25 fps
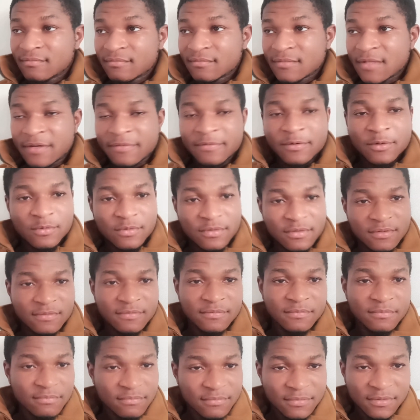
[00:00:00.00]
Of course,
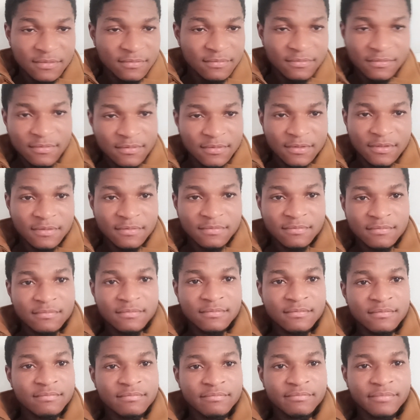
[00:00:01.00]
um, you know,
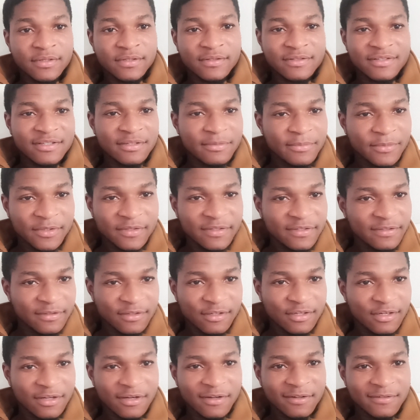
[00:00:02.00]
bought some other
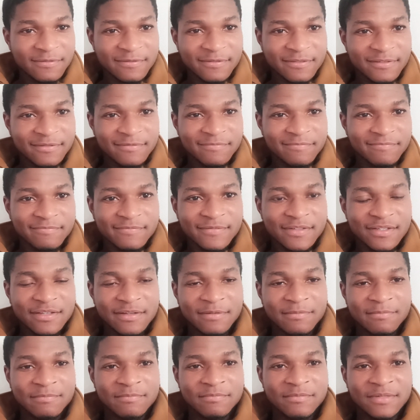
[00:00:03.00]
cloth and
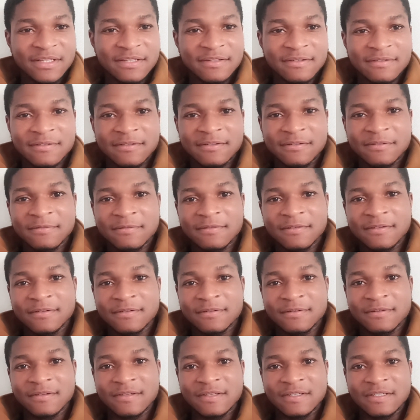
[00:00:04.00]
some little little
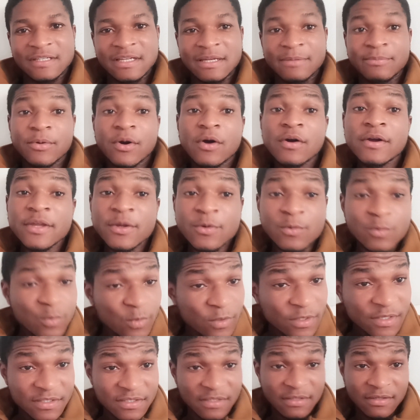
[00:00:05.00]
things on the side, but it
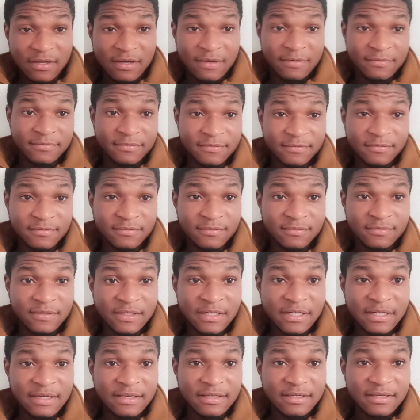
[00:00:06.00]
was enough,
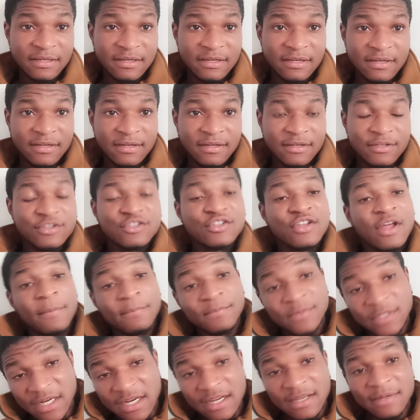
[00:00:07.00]
right?
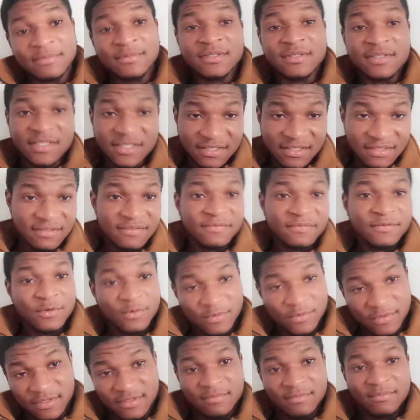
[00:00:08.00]
Sometimes, of
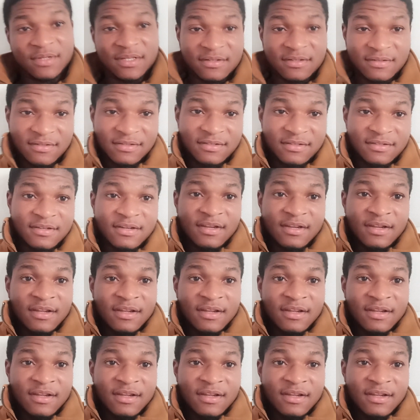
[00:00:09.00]
course, because